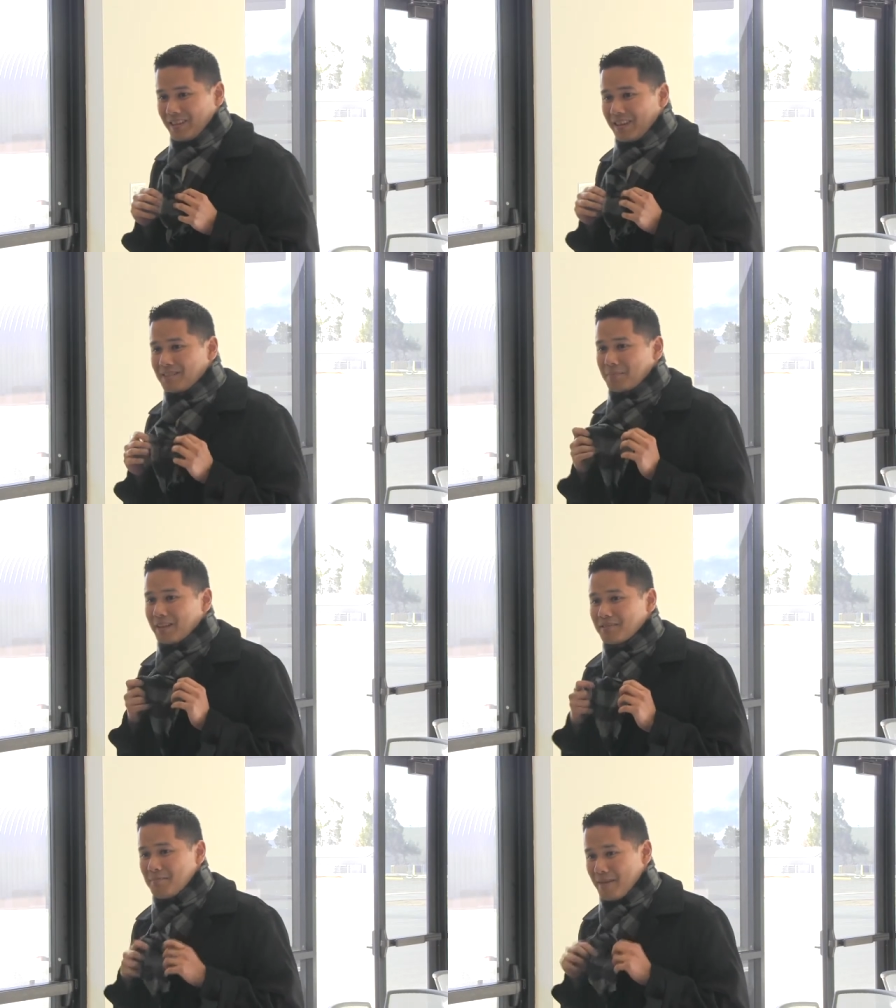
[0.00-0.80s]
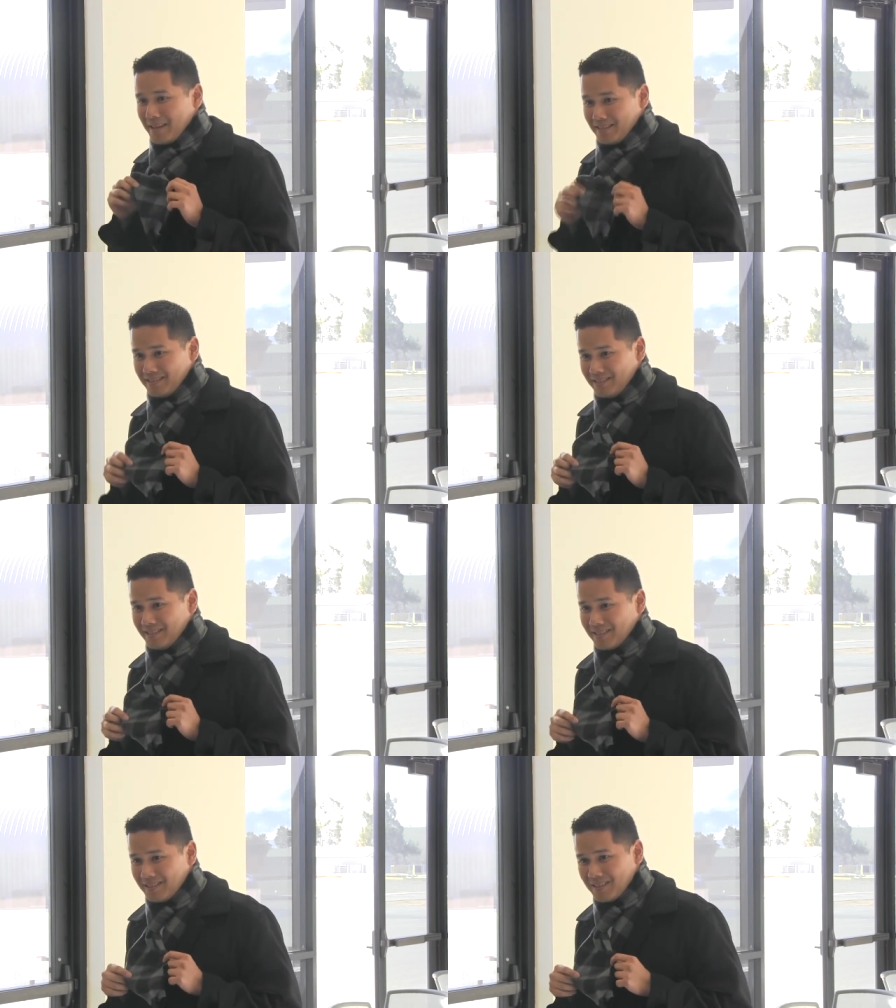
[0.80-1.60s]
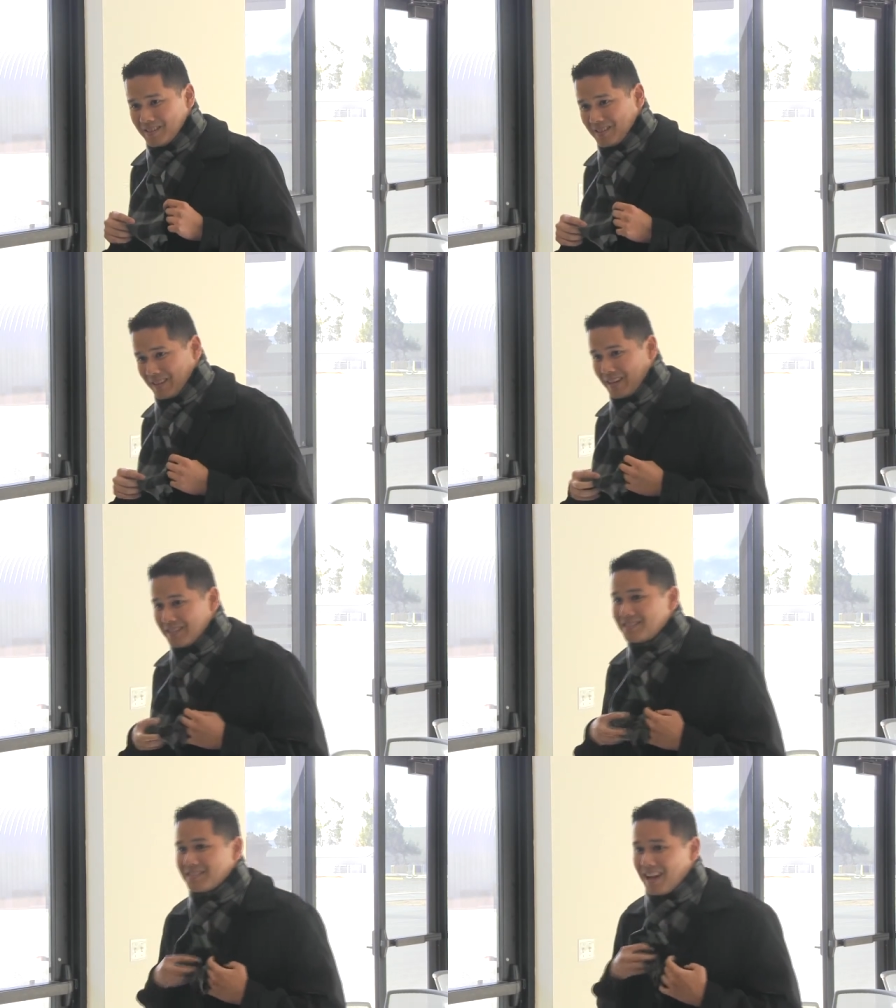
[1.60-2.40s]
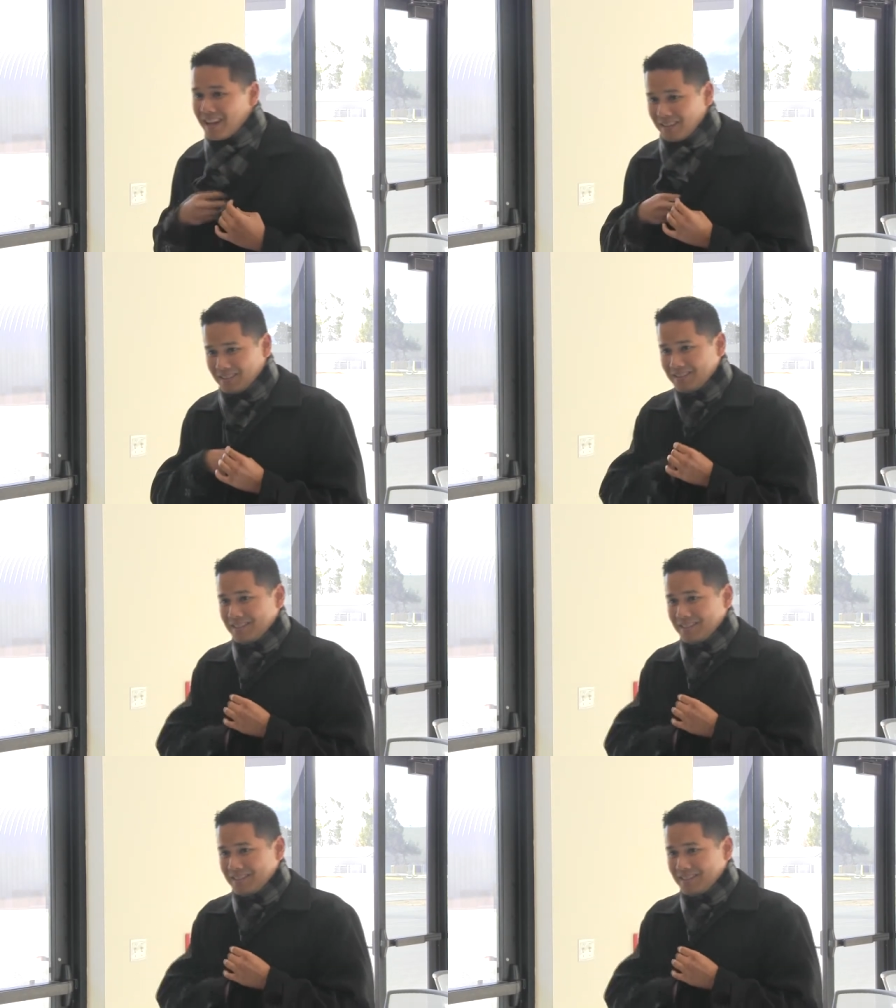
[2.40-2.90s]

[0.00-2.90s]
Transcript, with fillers: Okay, Express Men's okay style.